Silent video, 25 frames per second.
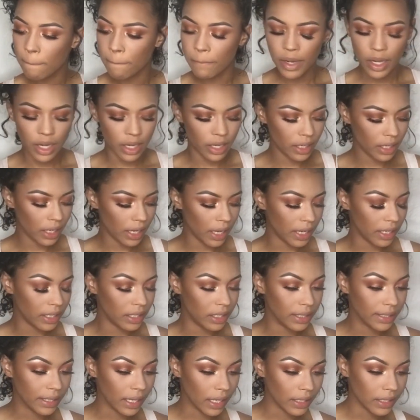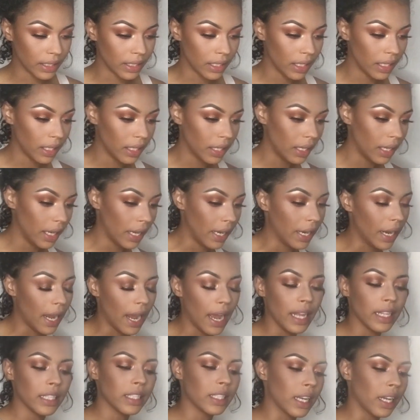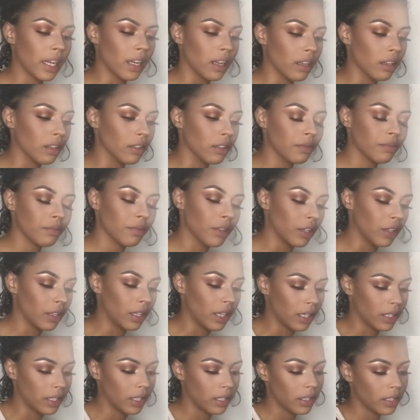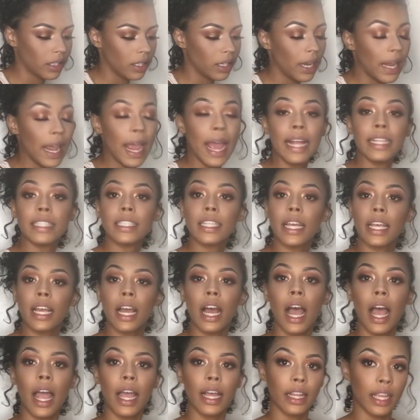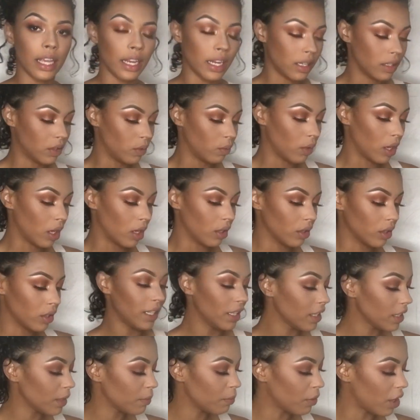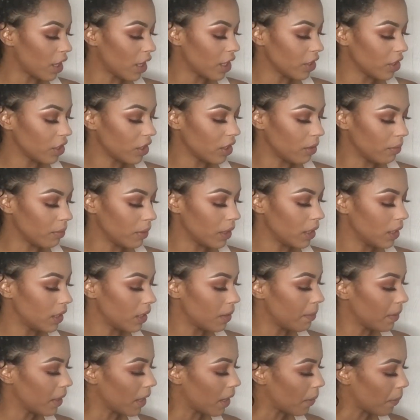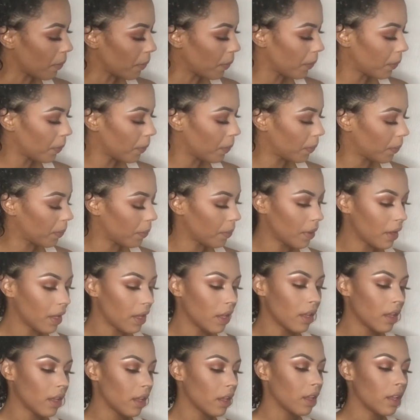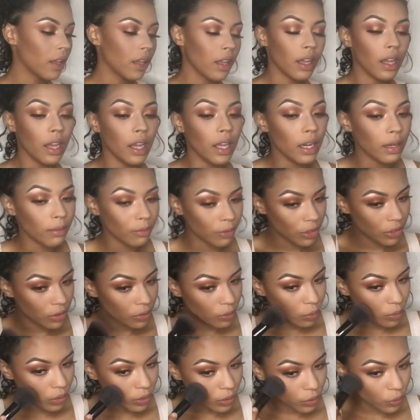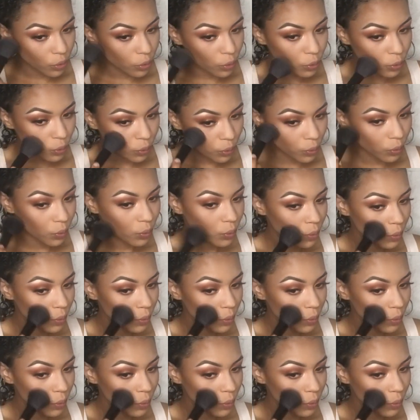but it doesn't, and it adds like a, or not doesn't, it adds like a highlight as well. So this brush, I'm gonna dip it in, and I'm just going to